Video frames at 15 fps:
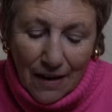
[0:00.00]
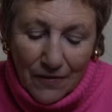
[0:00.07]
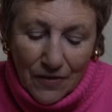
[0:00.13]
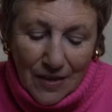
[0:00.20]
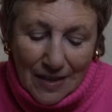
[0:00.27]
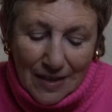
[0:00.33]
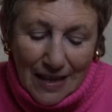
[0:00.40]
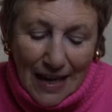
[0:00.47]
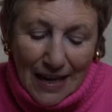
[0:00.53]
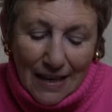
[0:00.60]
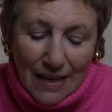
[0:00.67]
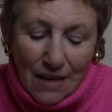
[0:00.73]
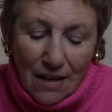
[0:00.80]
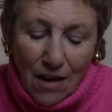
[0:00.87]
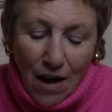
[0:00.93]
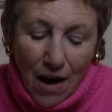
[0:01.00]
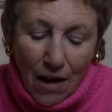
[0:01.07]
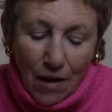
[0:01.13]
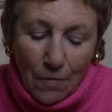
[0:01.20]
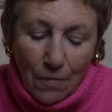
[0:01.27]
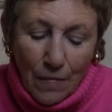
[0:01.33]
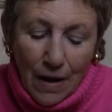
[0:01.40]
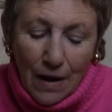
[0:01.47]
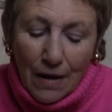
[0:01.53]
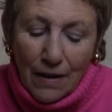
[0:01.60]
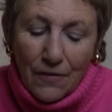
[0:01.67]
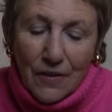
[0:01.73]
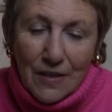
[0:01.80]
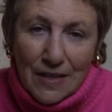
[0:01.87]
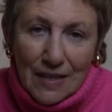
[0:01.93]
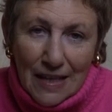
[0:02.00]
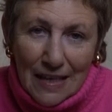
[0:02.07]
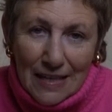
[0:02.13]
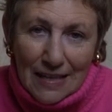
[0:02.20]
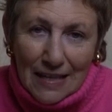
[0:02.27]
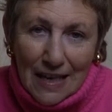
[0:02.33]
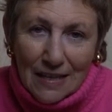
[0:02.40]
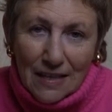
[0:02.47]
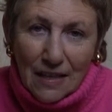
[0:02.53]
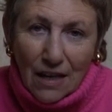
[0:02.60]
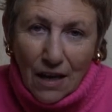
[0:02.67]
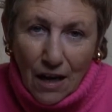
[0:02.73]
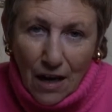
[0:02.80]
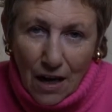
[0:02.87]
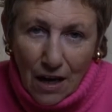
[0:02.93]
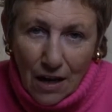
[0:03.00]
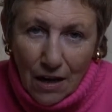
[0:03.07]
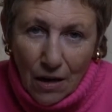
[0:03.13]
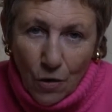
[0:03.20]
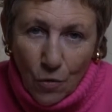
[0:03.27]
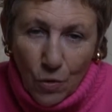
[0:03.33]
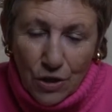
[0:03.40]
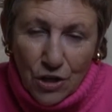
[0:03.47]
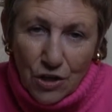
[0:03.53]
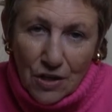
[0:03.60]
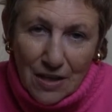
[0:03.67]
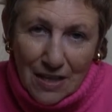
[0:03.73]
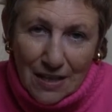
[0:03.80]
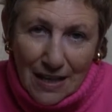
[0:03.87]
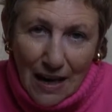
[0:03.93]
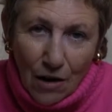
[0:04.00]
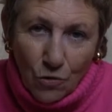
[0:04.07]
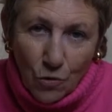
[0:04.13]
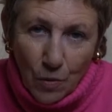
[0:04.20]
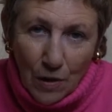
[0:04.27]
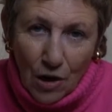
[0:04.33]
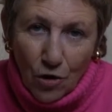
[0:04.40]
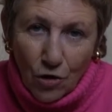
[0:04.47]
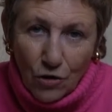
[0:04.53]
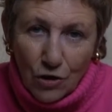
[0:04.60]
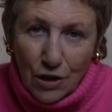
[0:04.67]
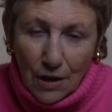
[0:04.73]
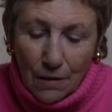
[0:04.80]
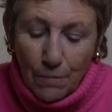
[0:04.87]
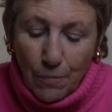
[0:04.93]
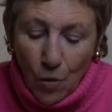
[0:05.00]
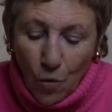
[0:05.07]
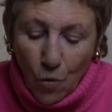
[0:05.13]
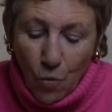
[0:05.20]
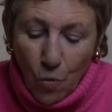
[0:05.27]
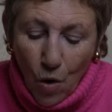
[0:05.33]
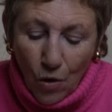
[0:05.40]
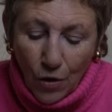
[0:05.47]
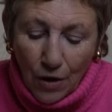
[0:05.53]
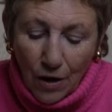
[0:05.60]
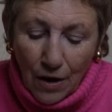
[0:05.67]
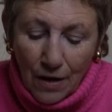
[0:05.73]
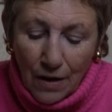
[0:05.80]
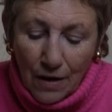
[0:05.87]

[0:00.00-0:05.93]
The second column, the C says K, which is the sound we learned in book 1.